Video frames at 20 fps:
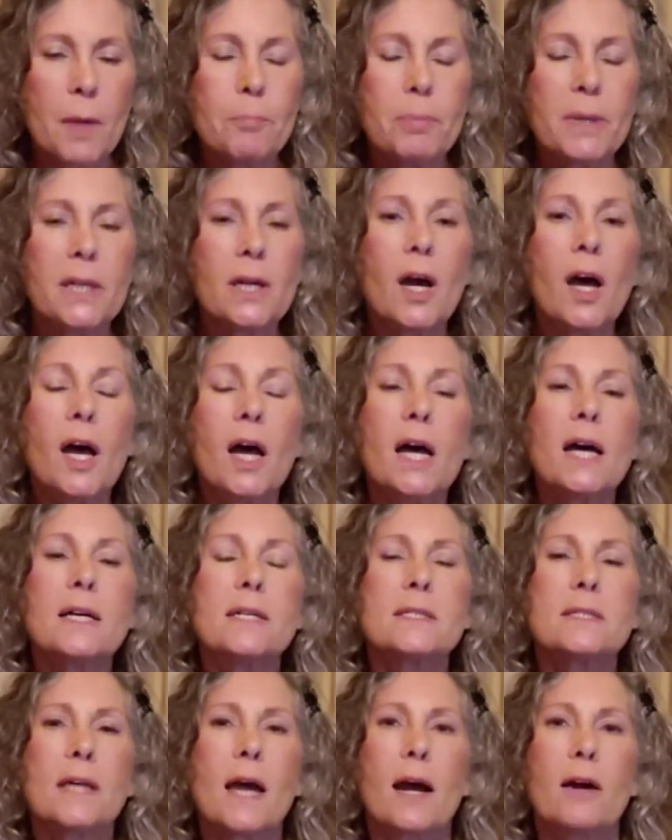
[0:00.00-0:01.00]

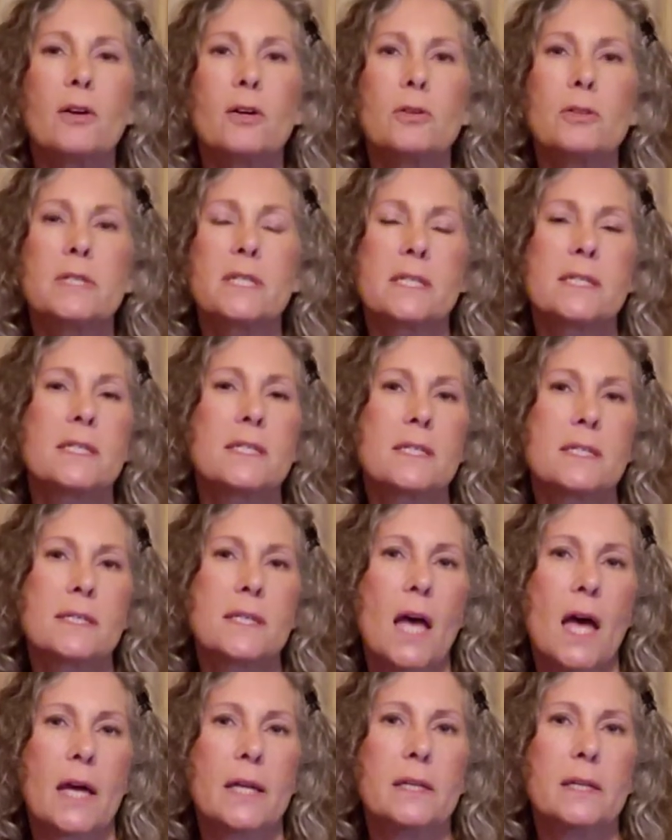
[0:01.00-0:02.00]
because our oldest
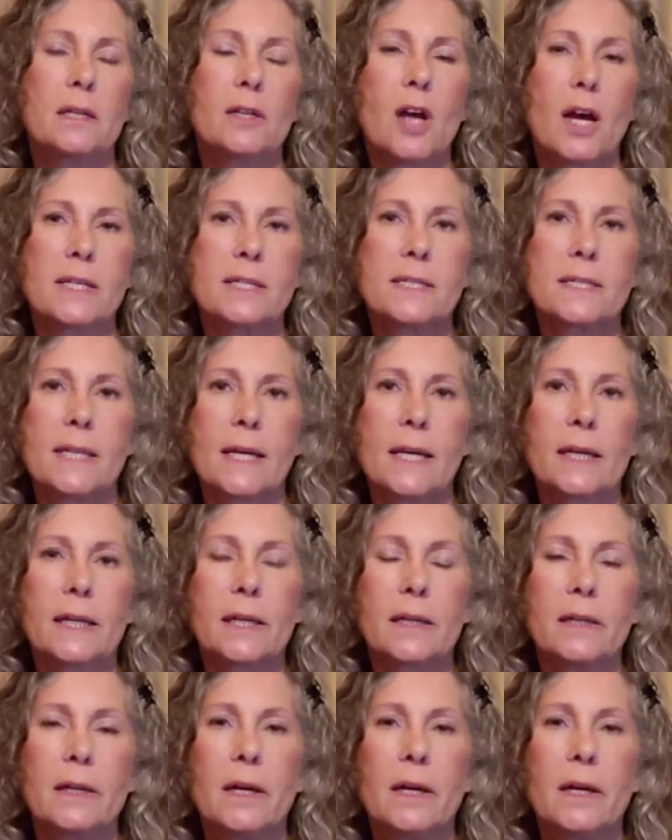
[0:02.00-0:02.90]
son got sick.